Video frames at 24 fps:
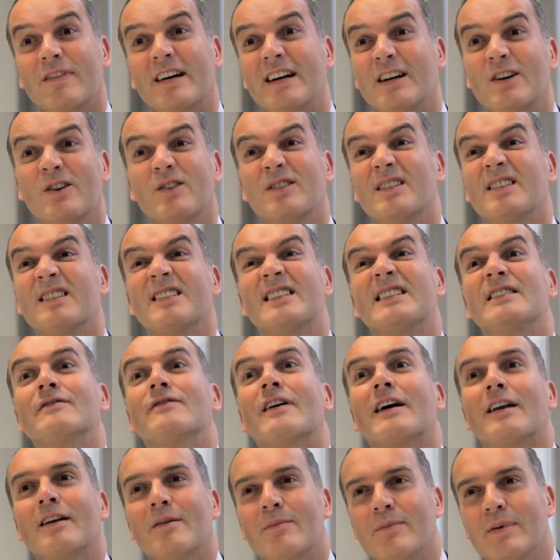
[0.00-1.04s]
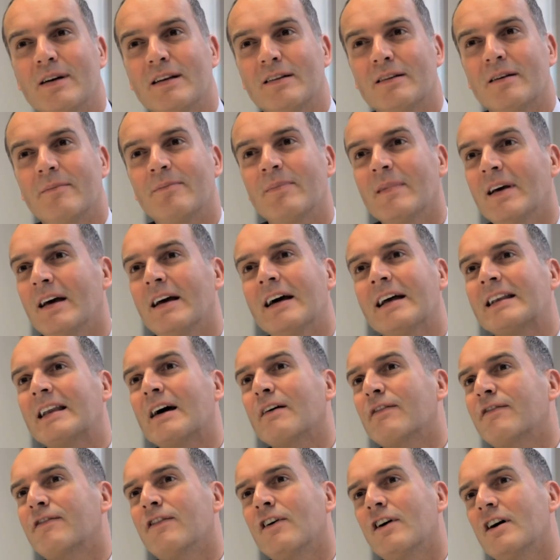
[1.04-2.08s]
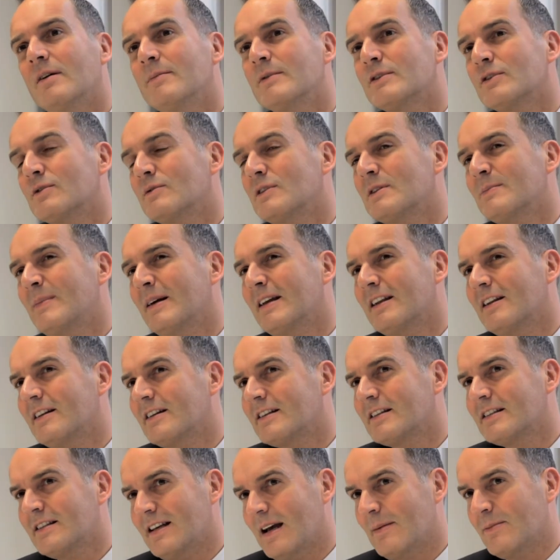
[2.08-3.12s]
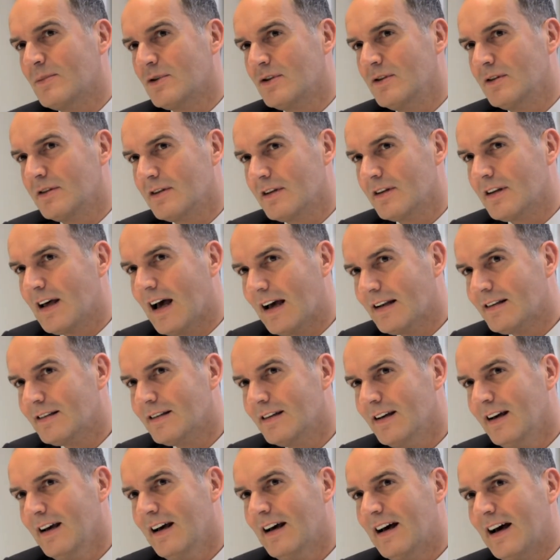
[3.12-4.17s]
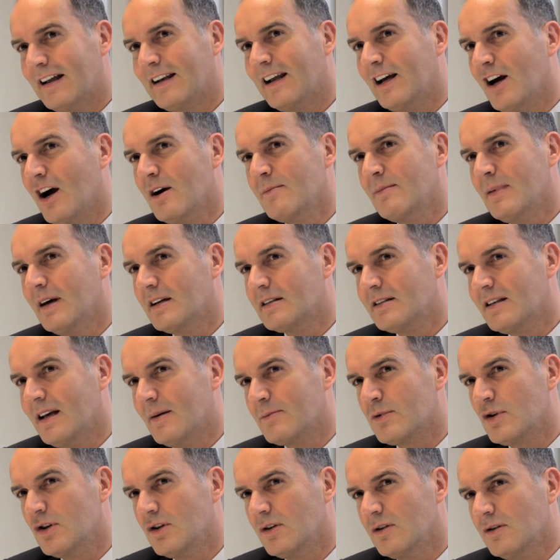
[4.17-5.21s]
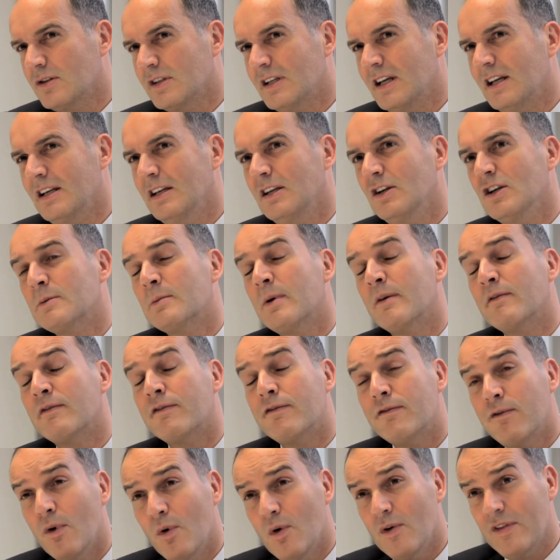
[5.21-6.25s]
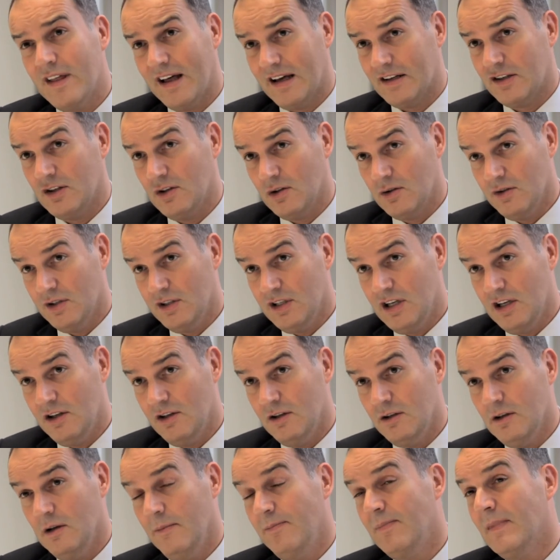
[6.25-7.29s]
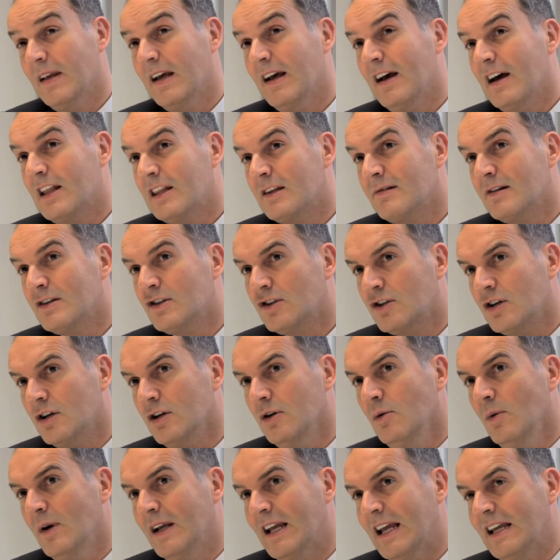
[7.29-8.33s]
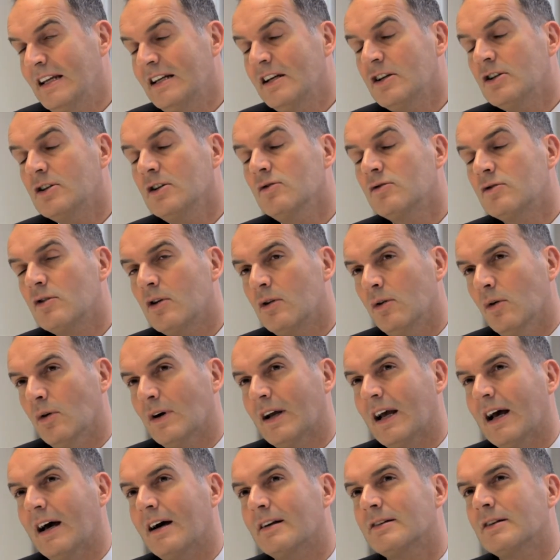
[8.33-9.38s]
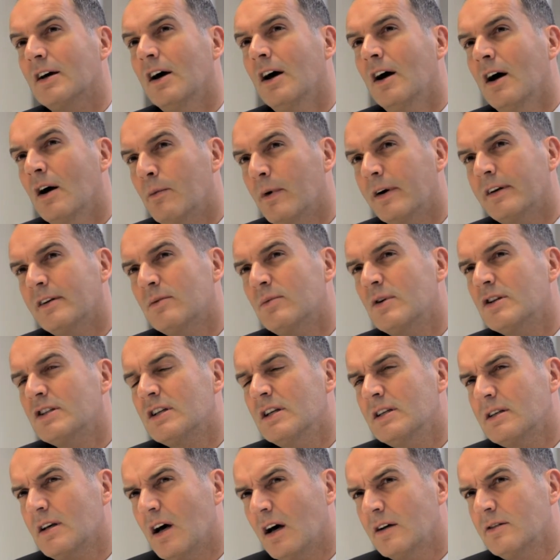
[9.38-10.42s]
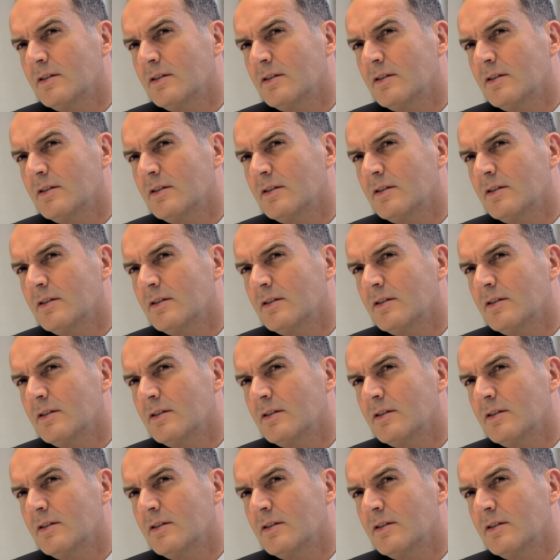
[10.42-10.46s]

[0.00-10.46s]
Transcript: very good at developing them. Now, pharma's always been an exception to that, and I hope that exception continues. But for that to continue, there are two key issues to look at, one of which is,